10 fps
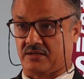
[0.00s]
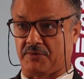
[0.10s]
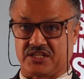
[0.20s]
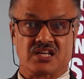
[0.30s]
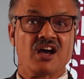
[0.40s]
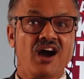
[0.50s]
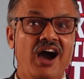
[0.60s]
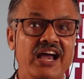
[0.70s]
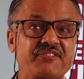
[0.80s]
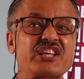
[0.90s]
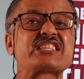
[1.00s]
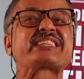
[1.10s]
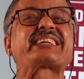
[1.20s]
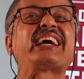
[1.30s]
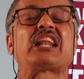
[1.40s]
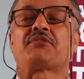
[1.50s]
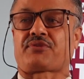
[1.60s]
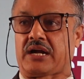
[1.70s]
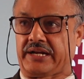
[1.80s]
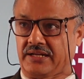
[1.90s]
because I have the skill of
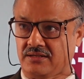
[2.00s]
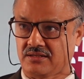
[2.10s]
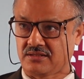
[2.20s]
riding.